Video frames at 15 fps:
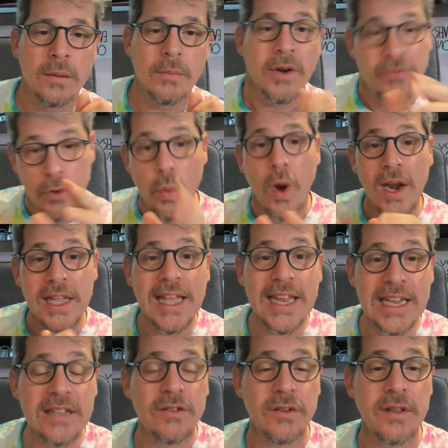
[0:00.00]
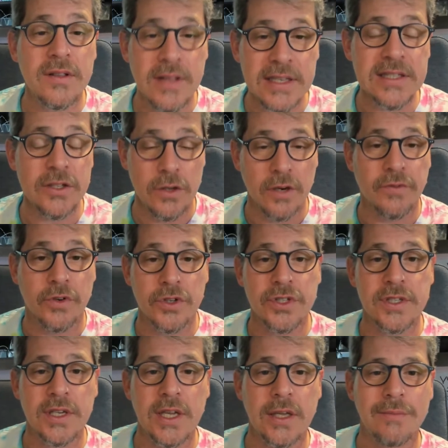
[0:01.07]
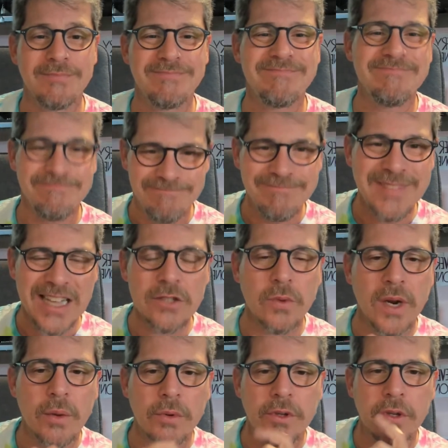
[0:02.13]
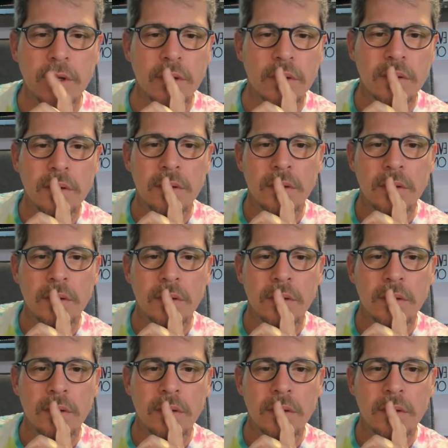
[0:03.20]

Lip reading: But if you want to get into this university, that's what I would do.